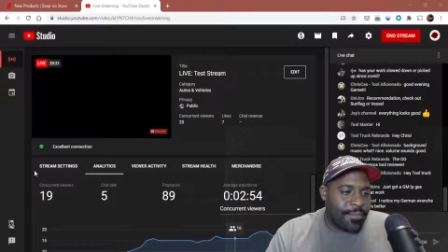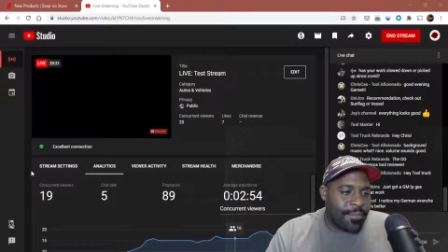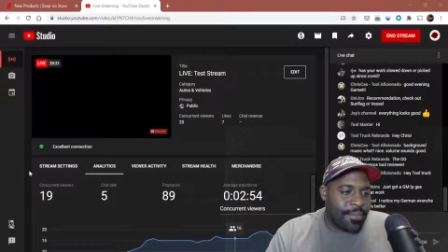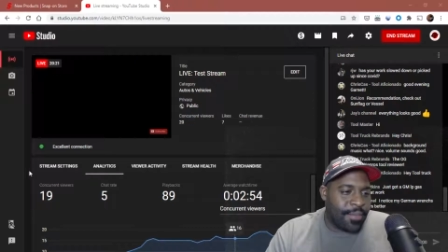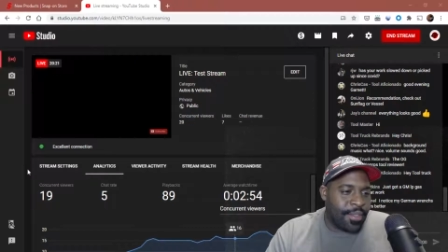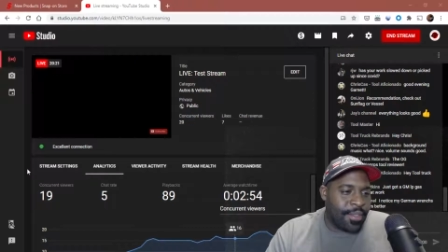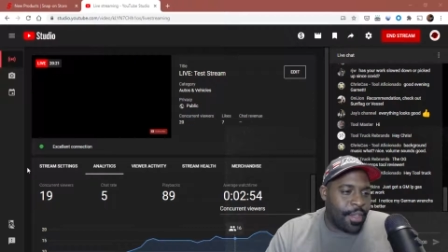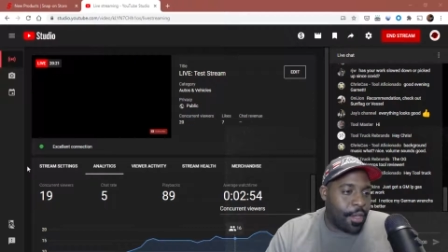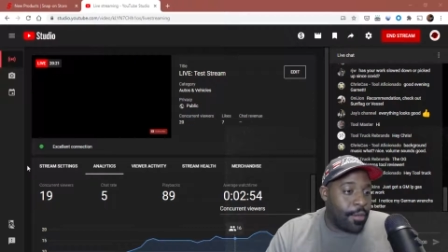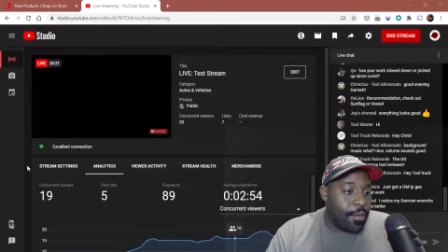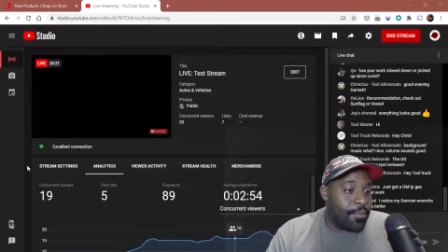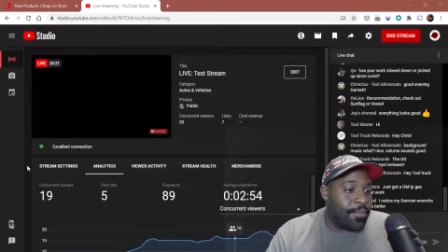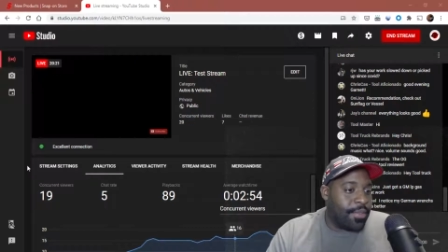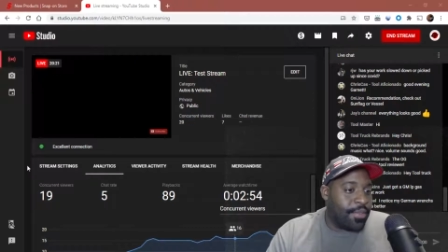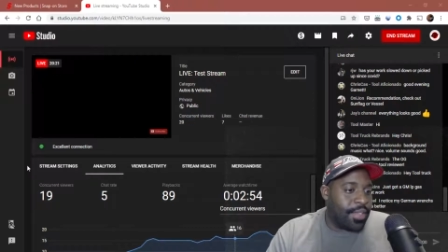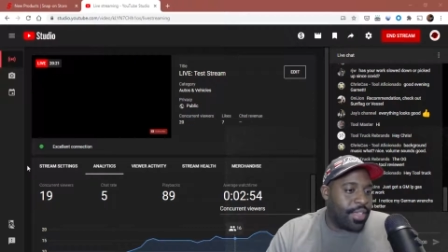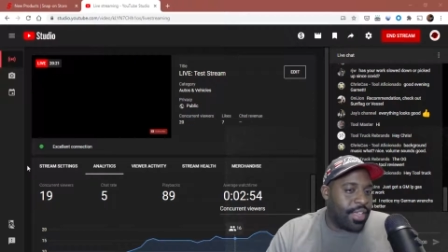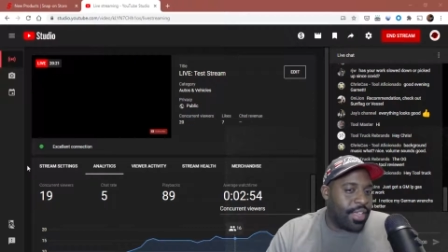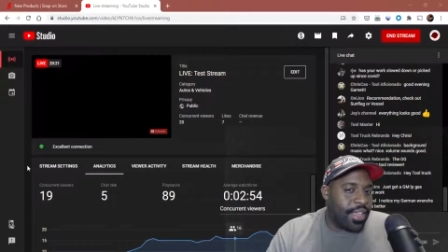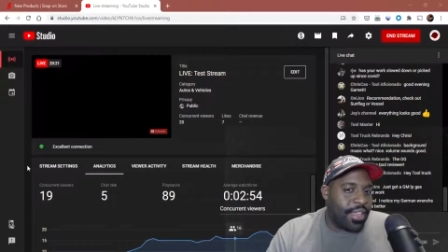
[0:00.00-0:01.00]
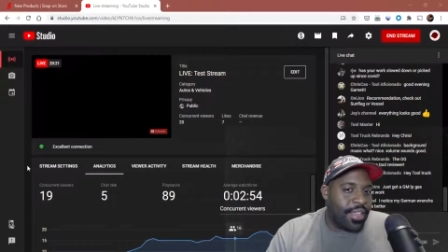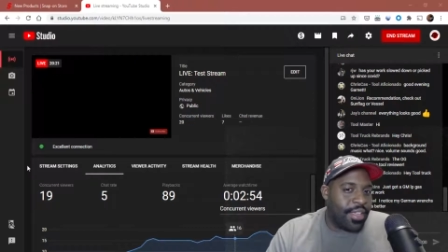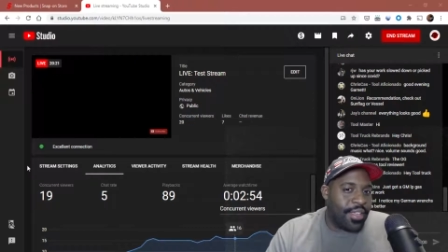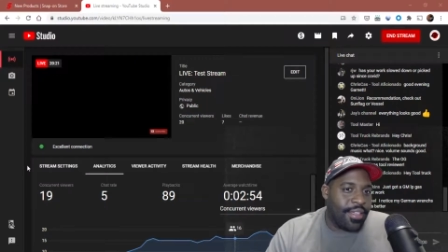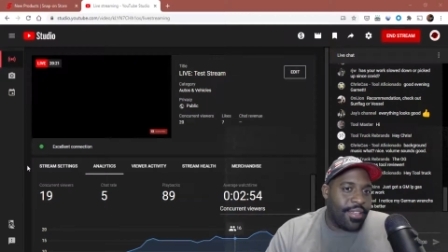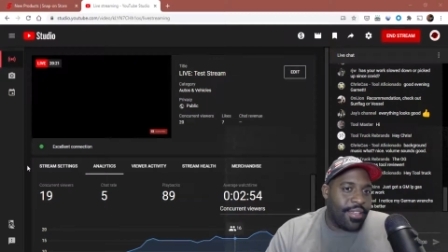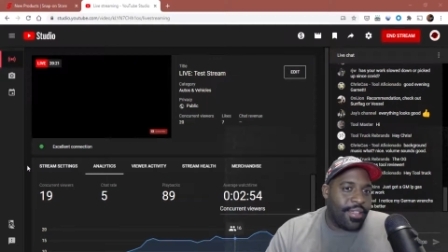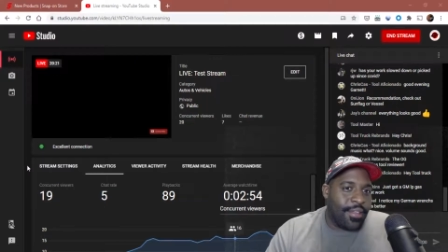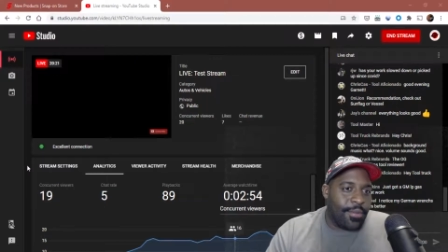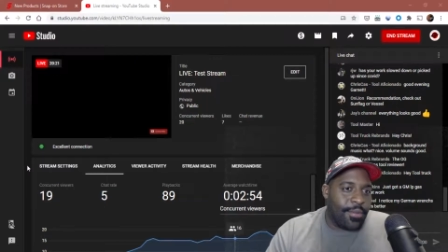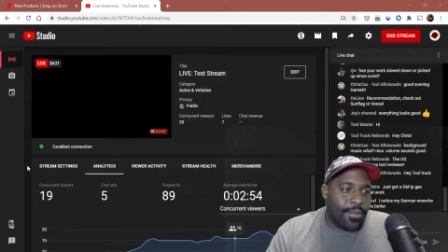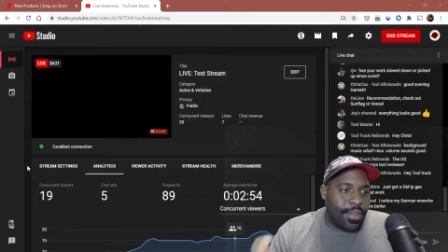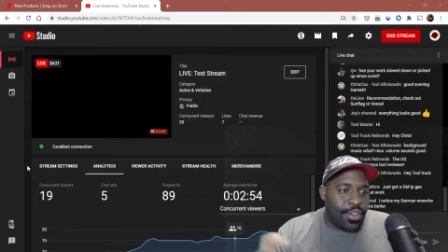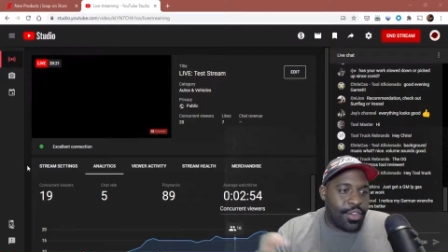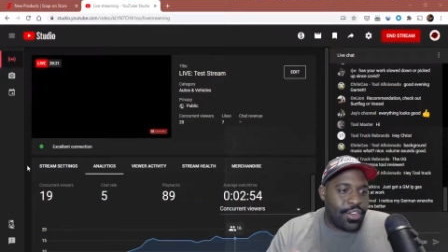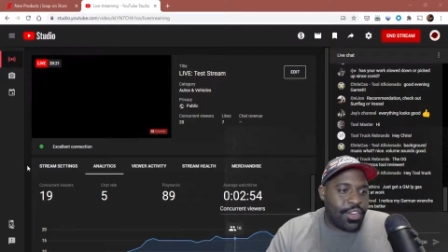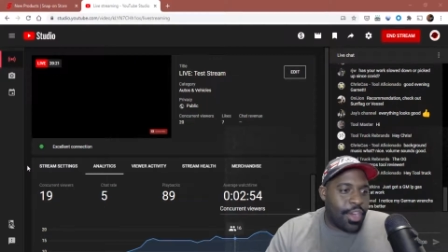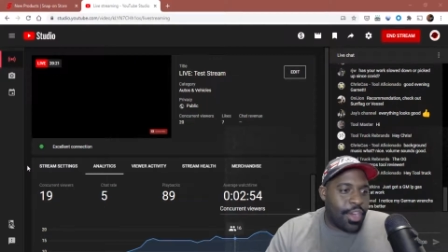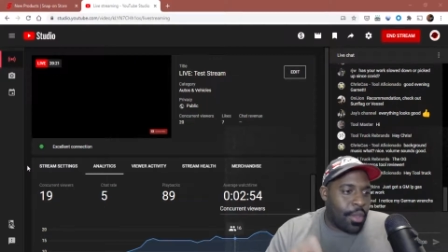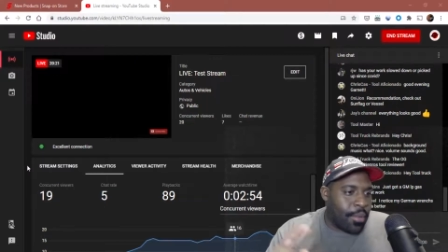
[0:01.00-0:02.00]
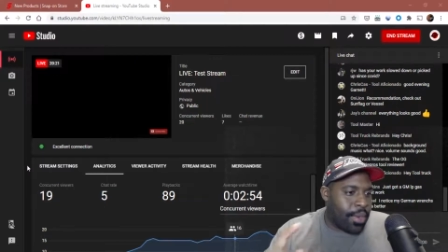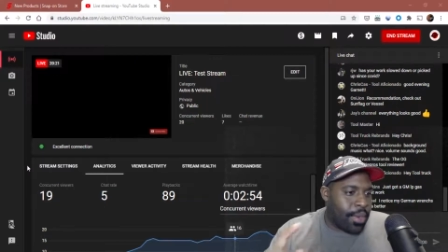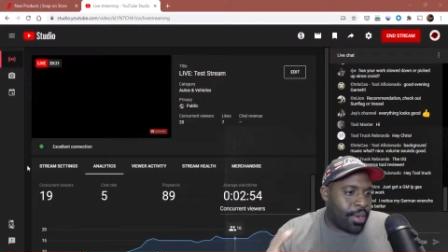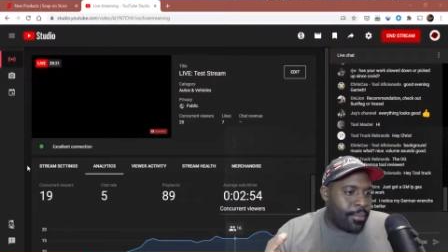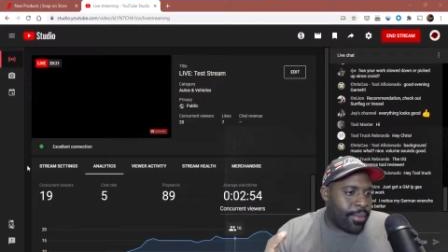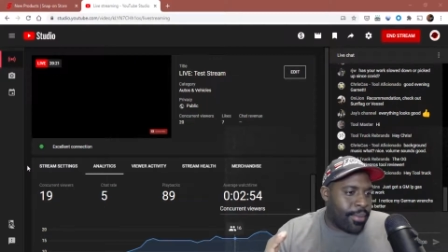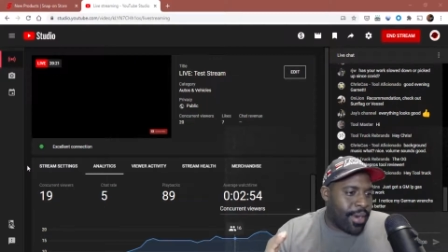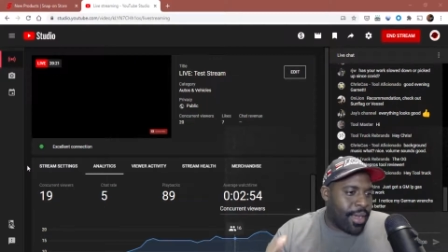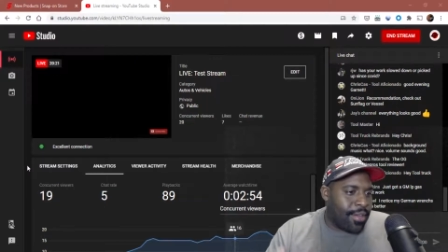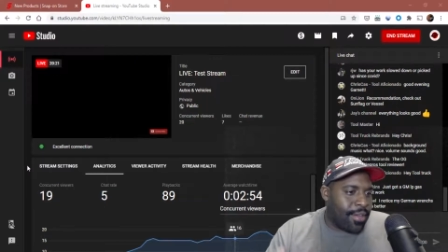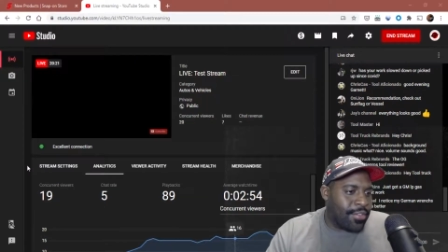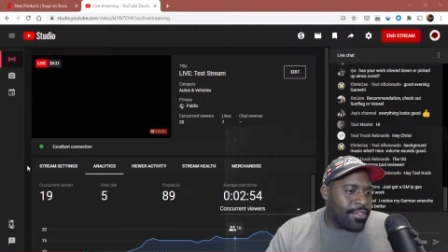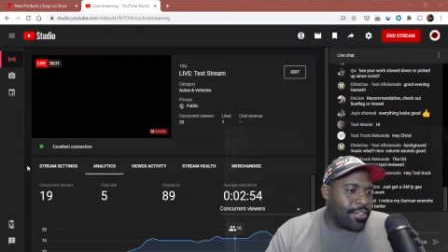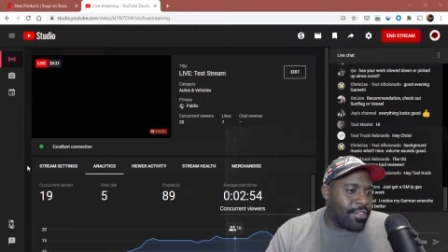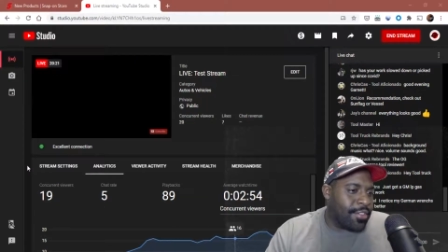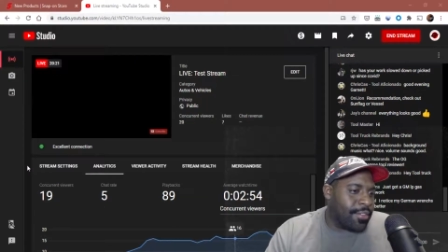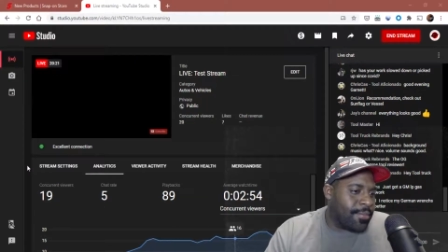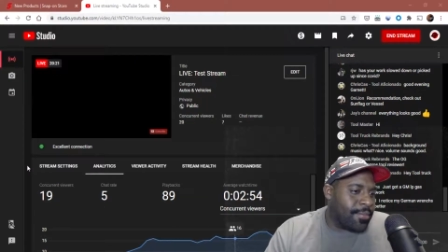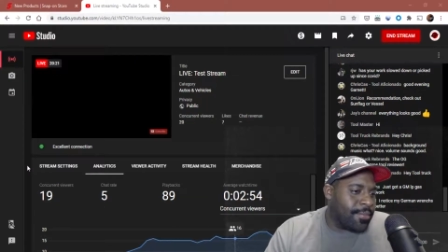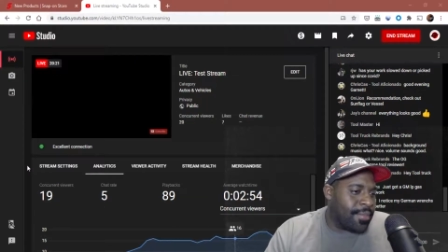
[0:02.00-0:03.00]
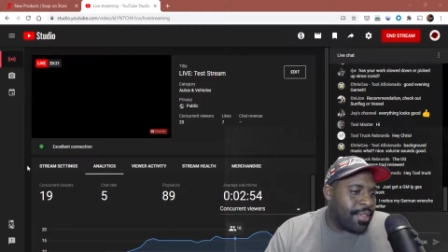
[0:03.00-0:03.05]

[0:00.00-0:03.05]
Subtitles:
hopefully, when showing a browser.